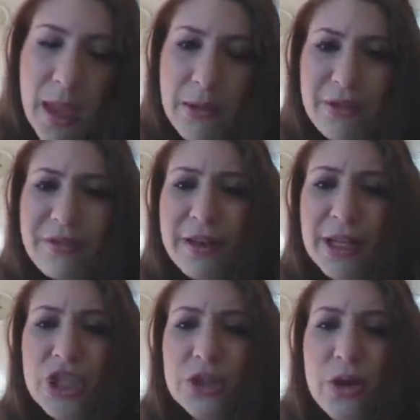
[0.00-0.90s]
and
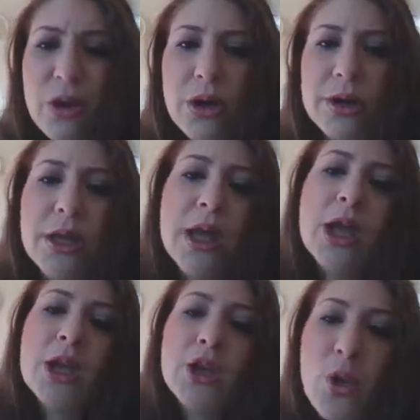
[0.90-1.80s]
reflection on
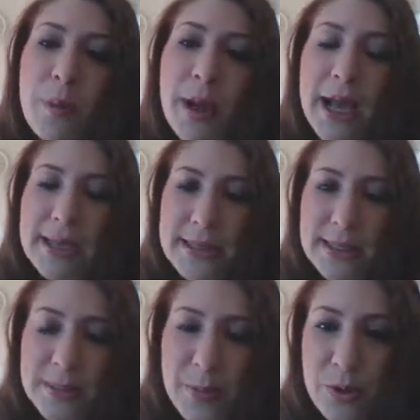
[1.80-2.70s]
your past
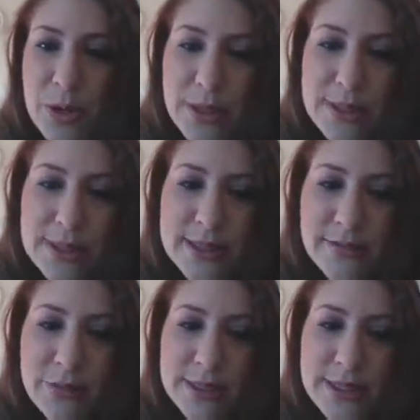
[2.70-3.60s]
experiences
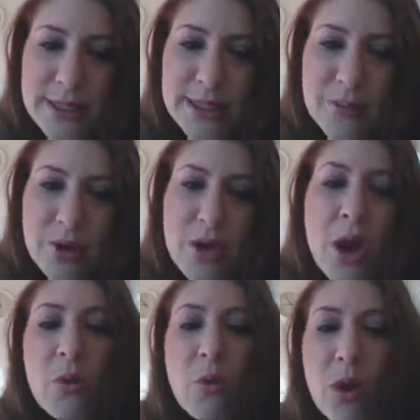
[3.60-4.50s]
for assessment,
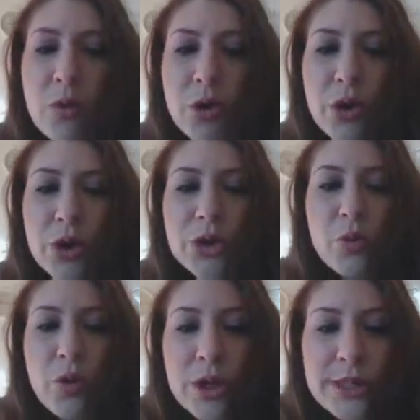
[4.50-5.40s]
what
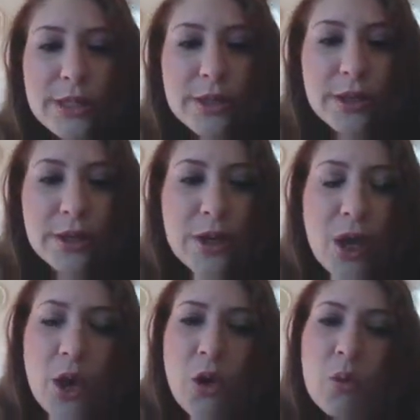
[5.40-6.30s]
worked, what didn't,
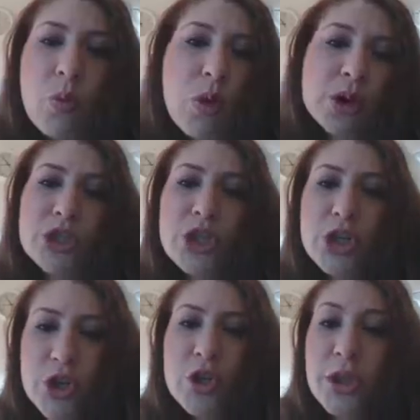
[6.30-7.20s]
what do
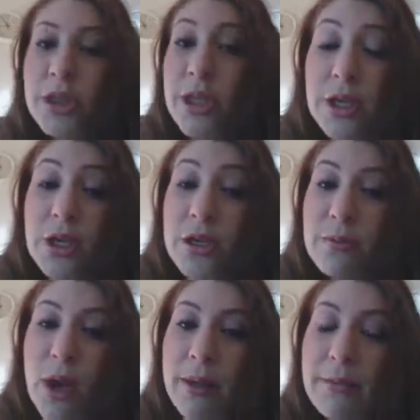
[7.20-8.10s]
you think
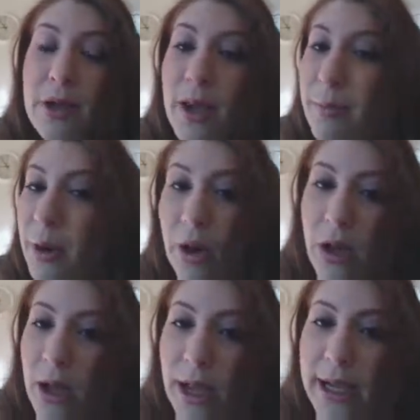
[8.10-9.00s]
you might
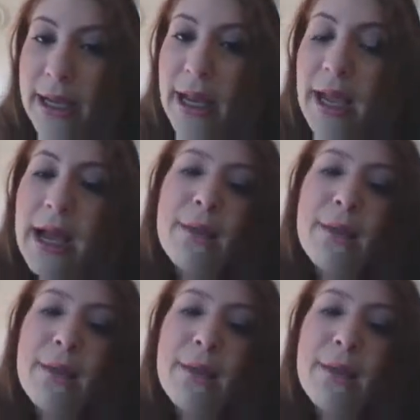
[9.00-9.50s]
apply